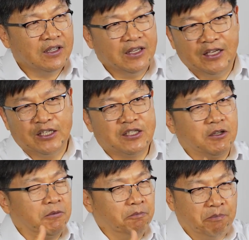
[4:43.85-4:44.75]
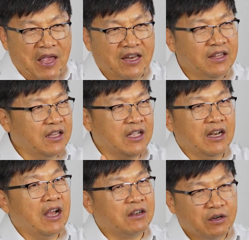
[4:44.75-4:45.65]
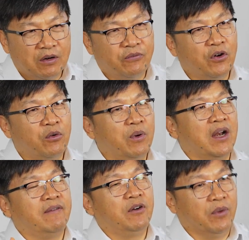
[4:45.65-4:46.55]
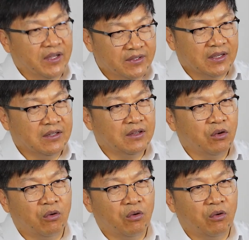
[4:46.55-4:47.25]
is bending the conductor for whatever reason,